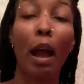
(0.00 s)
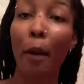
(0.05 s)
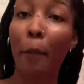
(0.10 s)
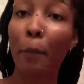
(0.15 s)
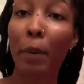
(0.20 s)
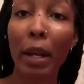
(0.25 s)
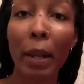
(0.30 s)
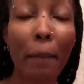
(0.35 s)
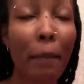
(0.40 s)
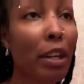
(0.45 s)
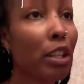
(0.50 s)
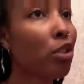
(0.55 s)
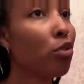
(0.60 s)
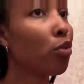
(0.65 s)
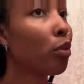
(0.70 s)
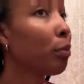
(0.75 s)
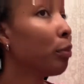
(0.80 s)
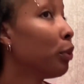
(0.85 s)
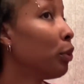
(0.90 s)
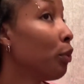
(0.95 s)
Pretty much
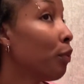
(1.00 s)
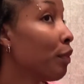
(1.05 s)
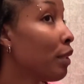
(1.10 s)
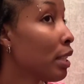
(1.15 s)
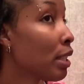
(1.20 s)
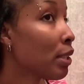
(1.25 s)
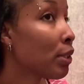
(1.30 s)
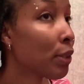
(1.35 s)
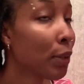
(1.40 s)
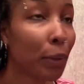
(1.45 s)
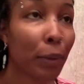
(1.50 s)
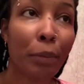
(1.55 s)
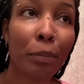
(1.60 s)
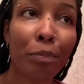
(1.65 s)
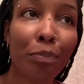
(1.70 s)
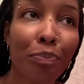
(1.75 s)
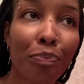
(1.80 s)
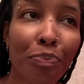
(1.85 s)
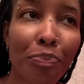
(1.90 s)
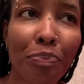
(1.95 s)
remove the
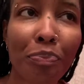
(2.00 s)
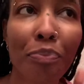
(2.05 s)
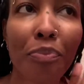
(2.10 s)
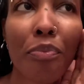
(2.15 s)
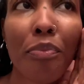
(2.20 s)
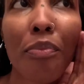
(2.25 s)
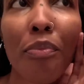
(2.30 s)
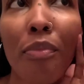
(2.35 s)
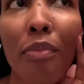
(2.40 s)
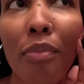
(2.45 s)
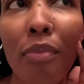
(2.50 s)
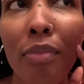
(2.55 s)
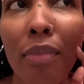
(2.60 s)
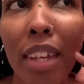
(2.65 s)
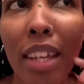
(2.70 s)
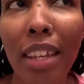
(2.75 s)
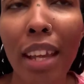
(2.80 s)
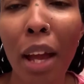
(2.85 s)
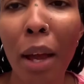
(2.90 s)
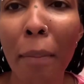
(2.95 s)
soap.
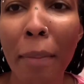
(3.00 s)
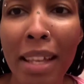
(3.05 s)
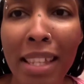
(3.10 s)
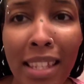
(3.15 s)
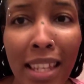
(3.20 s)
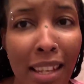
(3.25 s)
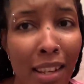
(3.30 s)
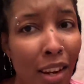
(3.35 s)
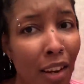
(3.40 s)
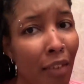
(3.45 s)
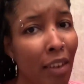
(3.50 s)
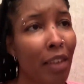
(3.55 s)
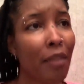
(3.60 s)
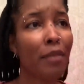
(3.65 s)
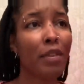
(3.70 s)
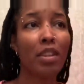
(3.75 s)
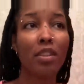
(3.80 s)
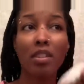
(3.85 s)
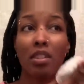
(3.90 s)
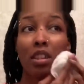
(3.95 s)
Y'all, my skin already
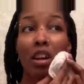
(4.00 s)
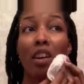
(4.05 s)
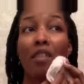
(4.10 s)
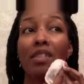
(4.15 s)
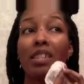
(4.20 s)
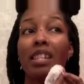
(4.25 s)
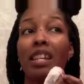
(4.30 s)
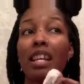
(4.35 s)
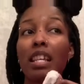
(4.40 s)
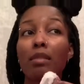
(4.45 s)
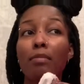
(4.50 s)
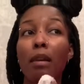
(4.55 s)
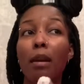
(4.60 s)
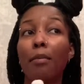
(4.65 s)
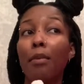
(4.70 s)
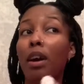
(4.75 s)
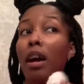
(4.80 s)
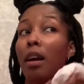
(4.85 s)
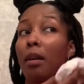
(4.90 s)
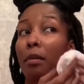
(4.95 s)
feels soft. See, that's my
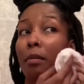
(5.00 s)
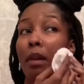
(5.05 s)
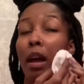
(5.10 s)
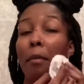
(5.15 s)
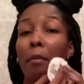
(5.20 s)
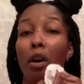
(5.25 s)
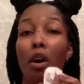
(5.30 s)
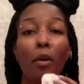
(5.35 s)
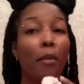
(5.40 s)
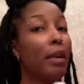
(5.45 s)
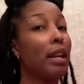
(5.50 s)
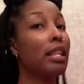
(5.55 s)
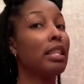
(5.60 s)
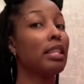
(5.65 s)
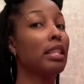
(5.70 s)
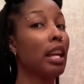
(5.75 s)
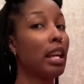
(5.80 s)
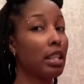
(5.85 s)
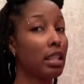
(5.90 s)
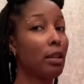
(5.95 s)
problem. I'm always
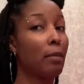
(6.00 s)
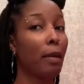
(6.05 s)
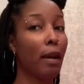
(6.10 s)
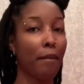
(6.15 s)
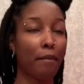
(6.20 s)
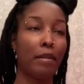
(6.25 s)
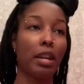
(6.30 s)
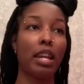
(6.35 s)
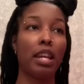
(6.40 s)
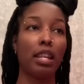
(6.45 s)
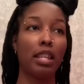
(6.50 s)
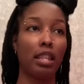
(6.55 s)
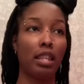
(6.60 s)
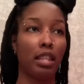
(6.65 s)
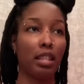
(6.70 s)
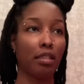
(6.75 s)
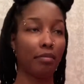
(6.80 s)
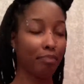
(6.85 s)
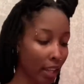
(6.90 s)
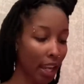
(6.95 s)
touching my face,
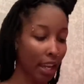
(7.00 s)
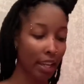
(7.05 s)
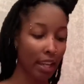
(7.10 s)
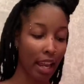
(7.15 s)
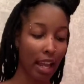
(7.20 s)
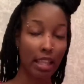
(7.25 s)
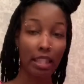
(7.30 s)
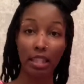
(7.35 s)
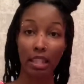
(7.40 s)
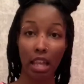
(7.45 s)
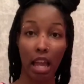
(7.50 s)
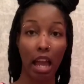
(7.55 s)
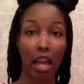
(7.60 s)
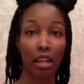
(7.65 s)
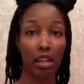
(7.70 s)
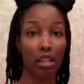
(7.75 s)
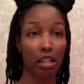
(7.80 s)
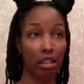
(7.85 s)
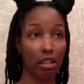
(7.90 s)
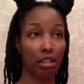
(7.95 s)
and that's
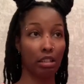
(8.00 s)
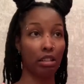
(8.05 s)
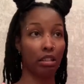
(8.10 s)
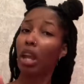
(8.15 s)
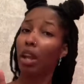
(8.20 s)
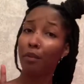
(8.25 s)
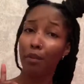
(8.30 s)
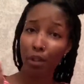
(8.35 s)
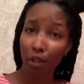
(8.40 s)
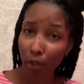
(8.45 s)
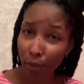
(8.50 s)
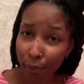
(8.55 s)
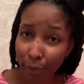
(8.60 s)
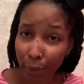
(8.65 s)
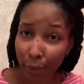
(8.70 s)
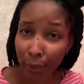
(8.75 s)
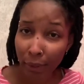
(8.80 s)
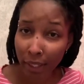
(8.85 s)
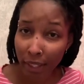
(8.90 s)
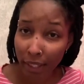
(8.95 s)
not good. If you don't
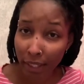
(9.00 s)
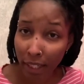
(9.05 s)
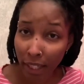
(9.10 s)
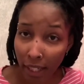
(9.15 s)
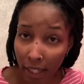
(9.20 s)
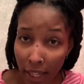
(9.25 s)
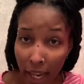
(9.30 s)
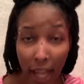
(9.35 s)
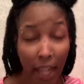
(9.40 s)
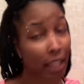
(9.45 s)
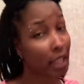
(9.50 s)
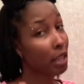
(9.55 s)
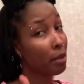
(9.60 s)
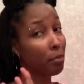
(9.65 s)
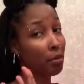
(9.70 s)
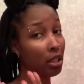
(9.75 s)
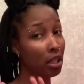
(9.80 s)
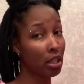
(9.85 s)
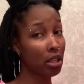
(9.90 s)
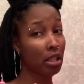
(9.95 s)
know anything how to
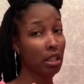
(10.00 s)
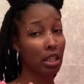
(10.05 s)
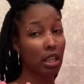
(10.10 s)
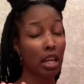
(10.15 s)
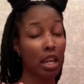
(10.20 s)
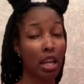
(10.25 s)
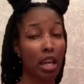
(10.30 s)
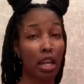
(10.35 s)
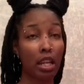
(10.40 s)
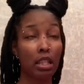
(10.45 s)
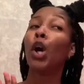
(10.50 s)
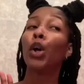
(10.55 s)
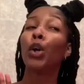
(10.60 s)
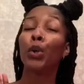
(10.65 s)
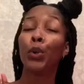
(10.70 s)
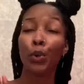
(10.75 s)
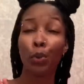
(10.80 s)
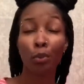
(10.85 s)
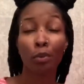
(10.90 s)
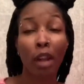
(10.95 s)
keep clear skin,
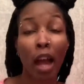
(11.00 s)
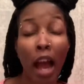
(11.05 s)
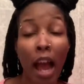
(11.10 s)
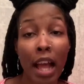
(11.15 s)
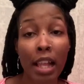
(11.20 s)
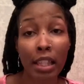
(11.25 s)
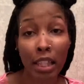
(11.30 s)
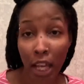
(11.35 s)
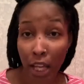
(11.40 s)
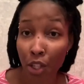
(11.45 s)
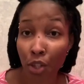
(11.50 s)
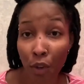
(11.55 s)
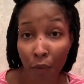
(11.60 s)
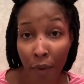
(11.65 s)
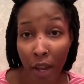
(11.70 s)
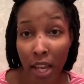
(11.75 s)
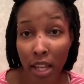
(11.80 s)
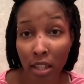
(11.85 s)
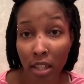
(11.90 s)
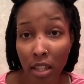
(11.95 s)
do not touch your
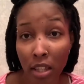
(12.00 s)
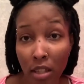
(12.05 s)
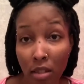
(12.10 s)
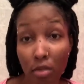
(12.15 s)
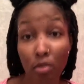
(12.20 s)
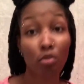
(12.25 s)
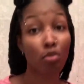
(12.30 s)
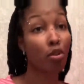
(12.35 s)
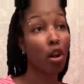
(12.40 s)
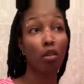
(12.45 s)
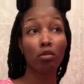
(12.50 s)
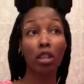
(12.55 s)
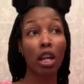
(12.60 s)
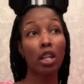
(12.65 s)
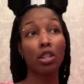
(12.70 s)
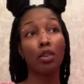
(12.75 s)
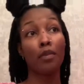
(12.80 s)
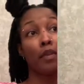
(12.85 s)
face. Don't touch your